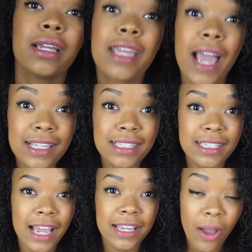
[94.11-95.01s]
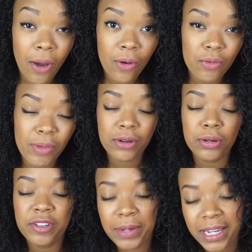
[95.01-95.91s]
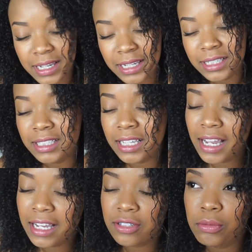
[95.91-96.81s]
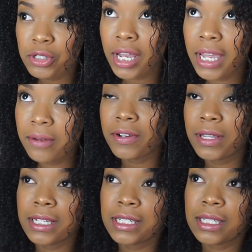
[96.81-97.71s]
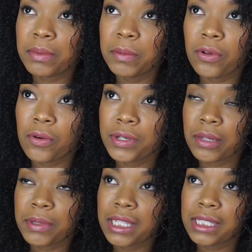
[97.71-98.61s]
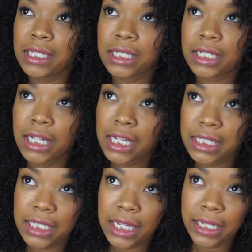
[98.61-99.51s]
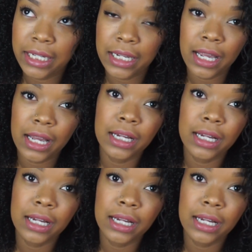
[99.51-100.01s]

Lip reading: Yes, I know, microwave bacon, like, I get so much hate for this. Like, people always tell me that's disgusting.